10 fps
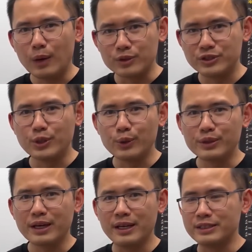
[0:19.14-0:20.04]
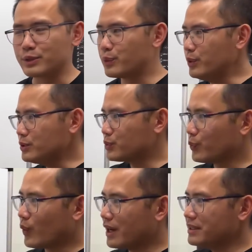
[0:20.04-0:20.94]
I'll show you guys which
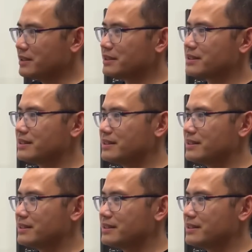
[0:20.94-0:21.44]
one is